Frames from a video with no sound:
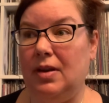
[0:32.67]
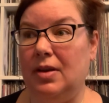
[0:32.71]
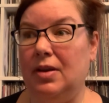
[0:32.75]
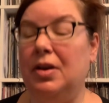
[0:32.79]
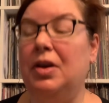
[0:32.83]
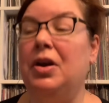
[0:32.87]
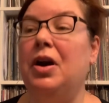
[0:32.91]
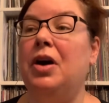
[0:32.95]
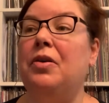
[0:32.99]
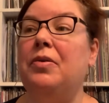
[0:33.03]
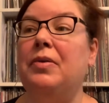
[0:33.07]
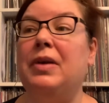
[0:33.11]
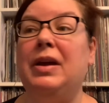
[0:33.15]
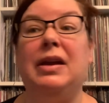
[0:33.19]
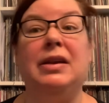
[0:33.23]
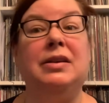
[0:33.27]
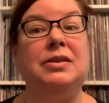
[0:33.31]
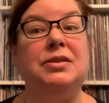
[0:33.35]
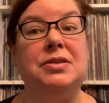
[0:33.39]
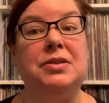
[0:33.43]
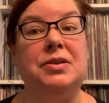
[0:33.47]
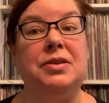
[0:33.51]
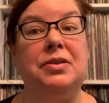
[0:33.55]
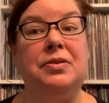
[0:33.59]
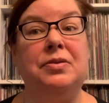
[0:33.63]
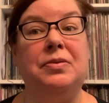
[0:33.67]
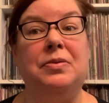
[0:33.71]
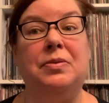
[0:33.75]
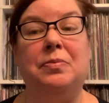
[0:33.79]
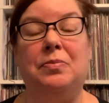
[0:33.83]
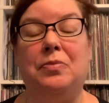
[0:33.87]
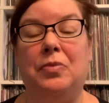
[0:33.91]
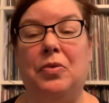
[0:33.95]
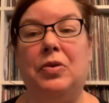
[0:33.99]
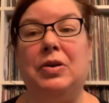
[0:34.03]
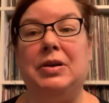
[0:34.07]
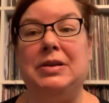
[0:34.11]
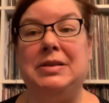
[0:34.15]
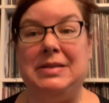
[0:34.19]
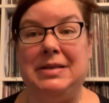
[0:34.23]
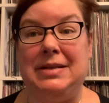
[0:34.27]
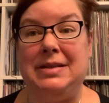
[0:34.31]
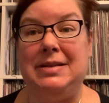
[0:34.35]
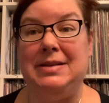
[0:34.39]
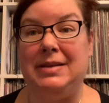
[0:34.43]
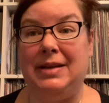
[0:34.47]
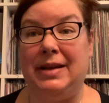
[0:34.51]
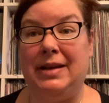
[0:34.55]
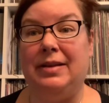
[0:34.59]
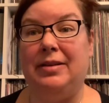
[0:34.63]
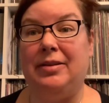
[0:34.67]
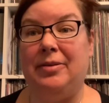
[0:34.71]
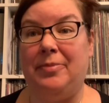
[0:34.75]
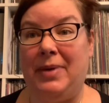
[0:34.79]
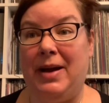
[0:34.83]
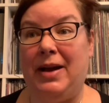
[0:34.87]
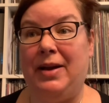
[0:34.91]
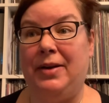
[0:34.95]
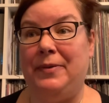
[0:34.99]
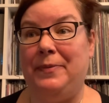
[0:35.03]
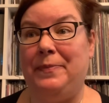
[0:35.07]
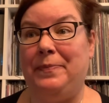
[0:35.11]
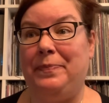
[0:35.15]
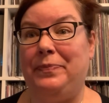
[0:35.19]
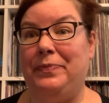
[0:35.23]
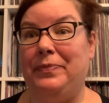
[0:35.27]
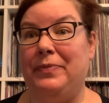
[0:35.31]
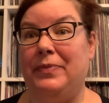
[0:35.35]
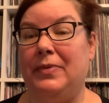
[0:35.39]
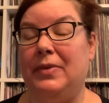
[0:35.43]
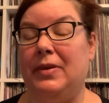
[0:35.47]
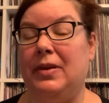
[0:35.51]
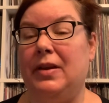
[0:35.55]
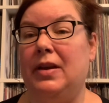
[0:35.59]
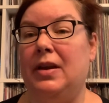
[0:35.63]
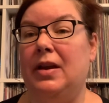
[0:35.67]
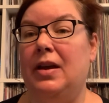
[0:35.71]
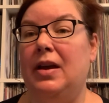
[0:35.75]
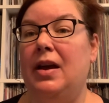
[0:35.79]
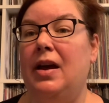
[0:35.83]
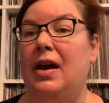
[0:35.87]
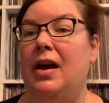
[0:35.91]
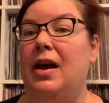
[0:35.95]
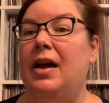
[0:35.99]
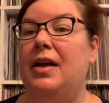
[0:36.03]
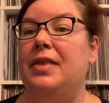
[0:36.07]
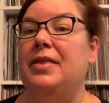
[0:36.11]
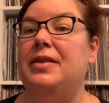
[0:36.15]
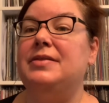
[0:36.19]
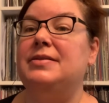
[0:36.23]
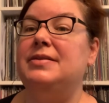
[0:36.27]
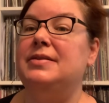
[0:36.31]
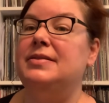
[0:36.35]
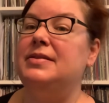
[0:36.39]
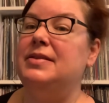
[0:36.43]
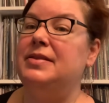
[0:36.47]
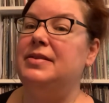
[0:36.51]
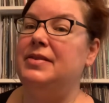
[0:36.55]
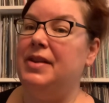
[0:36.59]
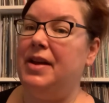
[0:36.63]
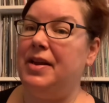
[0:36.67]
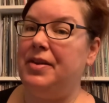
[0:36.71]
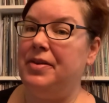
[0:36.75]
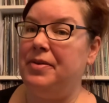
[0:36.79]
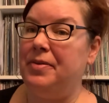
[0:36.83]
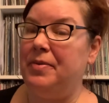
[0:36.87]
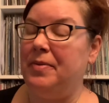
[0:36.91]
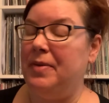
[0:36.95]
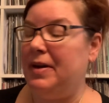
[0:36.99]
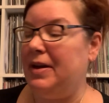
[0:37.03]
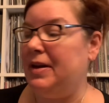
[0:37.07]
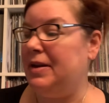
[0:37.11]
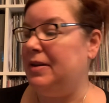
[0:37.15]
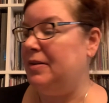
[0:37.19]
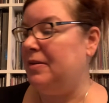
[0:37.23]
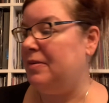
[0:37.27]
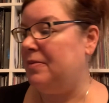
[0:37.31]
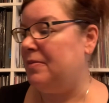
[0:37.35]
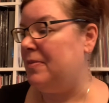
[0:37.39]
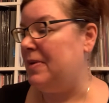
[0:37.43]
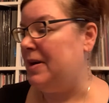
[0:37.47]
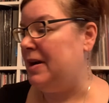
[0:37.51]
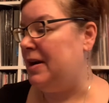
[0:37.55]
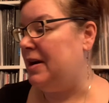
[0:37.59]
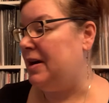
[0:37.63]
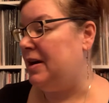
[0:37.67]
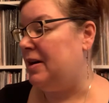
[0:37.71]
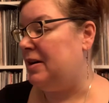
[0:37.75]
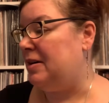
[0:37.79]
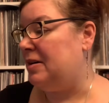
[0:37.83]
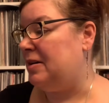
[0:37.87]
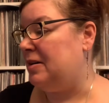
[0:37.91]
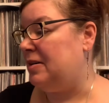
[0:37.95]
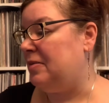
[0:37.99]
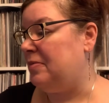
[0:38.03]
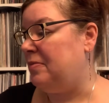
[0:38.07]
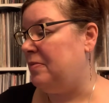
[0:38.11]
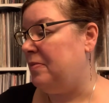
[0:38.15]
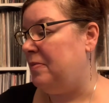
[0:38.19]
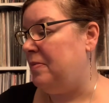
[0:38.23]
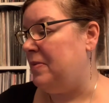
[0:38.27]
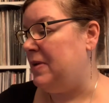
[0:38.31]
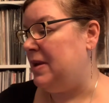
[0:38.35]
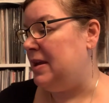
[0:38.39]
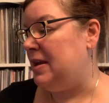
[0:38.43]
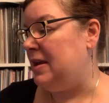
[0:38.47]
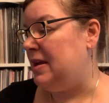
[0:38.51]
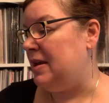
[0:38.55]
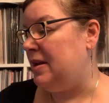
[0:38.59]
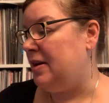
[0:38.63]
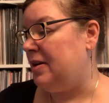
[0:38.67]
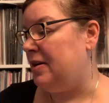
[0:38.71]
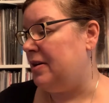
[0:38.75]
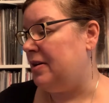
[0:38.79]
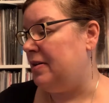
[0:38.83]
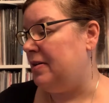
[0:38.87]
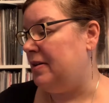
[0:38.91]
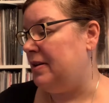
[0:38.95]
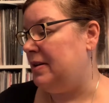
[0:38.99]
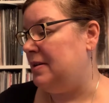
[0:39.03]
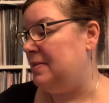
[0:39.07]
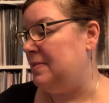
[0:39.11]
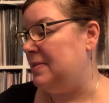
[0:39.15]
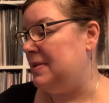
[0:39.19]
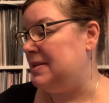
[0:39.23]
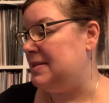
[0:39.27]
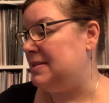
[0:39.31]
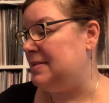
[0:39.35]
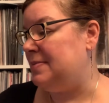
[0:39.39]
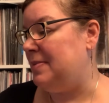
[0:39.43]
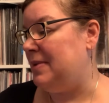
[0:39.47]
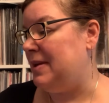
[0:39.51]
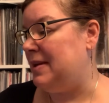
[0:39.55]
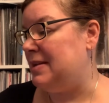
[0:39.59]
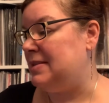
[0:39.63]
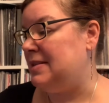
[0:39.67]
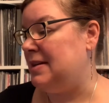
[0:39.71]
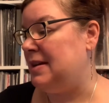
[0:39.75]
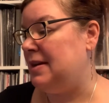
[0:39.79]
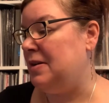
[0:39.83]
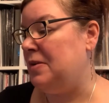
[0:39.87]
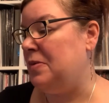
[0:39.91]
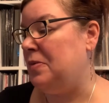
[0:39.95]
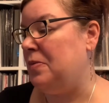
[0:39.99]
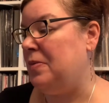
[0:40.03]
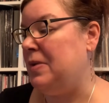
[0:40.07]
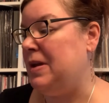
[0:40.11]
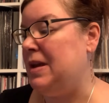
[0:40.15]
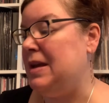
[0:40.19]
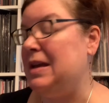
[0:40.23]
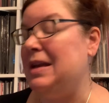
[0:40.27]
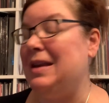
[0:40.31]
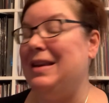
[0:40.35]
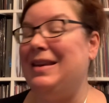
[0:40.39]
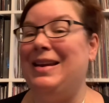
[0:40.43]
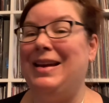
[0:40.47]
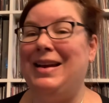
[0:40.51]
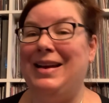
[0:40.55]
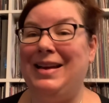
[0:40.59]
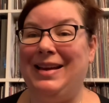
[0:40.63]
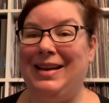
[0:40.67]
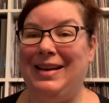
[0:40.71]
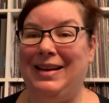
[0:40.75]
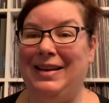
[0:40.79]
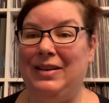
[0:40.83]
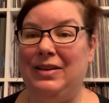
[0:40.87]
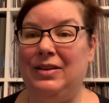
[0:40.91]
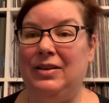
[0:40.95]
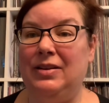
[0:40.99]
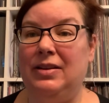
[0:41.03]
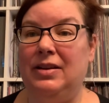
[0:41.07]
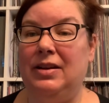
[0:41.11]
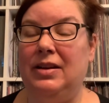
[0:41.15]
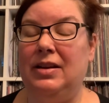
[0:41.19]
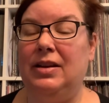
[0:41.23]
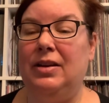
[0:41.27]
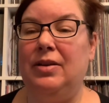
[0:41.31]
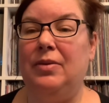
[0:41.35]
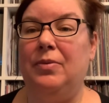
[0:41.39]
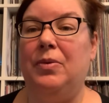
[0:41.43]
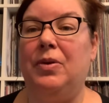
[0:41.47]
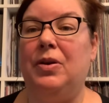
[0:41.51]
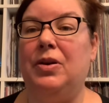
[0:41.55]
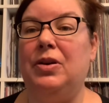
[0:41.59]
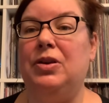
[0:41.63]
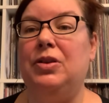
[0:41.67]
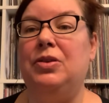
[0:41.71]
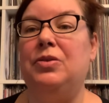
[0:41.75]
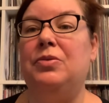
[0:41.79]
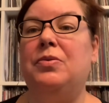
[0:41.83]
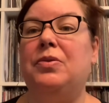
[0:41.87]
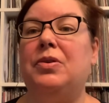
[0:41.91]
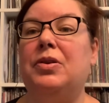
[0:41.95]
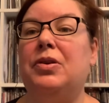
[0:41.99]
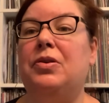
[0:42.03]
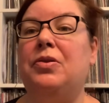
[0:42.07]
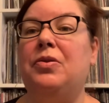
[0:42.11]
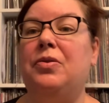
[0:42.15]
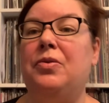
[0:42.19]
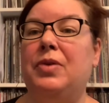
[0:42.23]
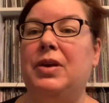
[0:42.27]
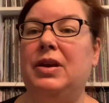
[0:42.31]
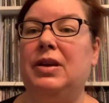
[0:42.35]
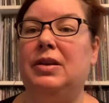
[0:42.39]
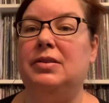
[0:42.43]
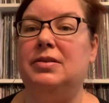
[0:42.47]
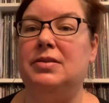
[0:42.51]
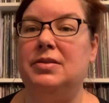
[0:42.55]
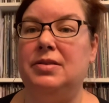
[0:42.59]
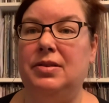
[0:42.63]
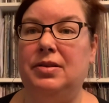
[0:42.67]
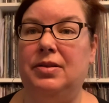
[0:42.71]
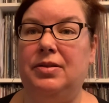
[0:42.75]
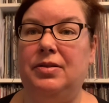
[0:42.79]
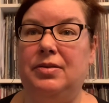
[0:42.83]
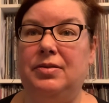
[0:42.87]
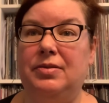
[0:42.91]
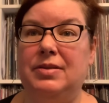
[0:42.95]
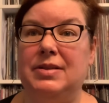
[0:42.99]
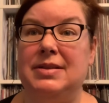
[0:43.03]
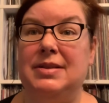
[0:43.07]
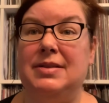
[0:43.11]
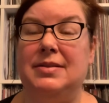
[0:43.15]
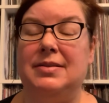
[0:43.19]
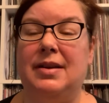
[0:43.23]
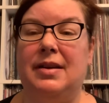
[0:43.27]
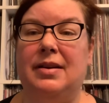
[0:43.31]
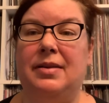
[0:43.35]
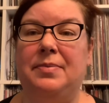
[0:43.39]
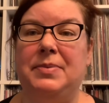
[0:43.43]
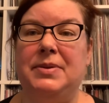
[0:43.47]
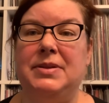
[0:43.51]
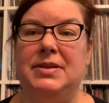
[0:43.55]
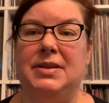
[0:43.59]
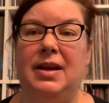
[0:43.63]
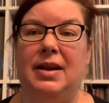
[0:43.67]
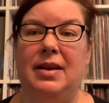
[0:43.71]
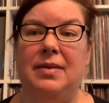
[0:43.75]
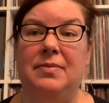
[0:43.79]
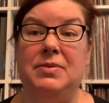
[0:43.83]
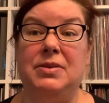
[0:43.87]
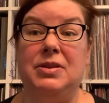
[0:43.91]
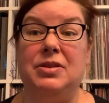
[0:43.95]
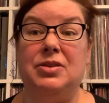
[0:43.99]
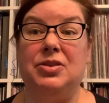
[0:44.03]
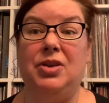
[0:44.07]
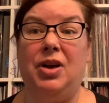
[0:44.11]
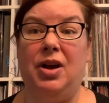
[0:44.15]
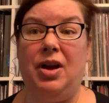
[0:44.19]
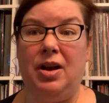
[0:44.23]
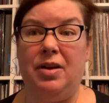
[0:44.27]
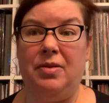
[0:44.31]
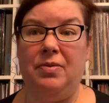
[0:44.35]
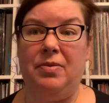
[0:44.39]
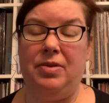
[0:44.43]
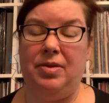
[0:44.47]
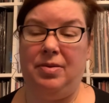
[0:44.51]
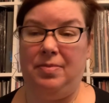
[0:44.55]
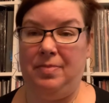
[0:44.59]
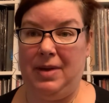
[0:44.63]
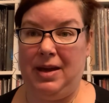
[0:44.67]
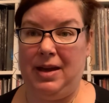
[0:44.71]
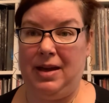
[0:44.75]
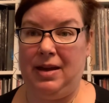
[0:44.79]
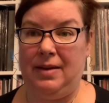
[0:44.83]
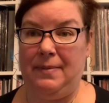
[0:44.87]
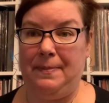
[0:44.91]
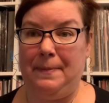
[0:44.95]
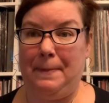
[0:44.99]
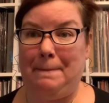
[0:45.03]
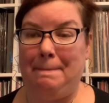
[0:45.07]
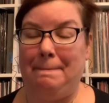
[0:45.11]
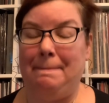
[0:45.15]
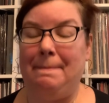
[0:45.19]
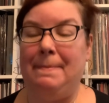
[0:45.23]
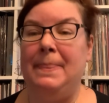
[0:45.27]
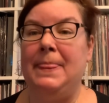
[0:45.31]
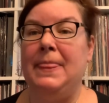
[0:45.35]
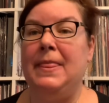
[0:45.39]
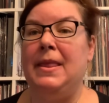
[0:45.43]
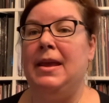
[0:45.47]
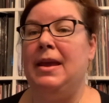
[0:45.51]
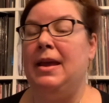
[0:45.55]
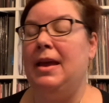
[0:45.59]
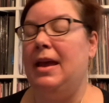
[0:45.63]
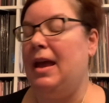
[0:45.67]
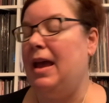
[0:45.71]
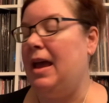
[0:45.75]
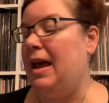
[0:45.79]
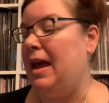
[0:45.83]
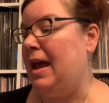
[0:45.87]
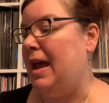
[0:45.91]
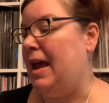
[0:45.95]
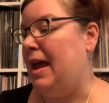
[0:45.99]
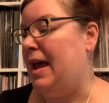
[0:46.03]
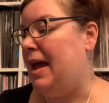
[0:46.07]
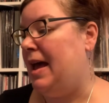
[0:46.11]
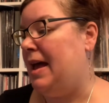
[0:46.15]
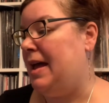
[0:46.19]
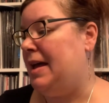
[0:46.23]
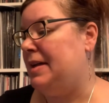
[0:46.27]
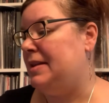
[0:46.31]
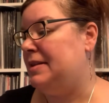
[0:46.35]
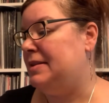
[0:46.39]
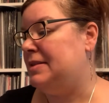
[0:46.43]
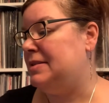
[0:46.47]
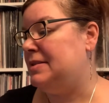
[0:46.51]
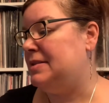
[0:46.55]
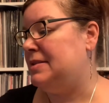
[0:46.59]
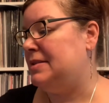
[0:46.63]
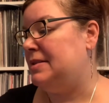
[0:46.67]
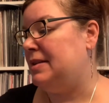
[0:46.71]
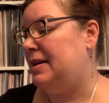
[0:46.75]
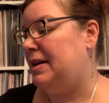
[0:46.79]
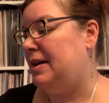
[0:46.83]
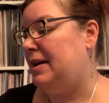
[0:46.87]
go into more detail about. This is another one where we are going to be spending week 9, where you are going to set up a time to talk with me and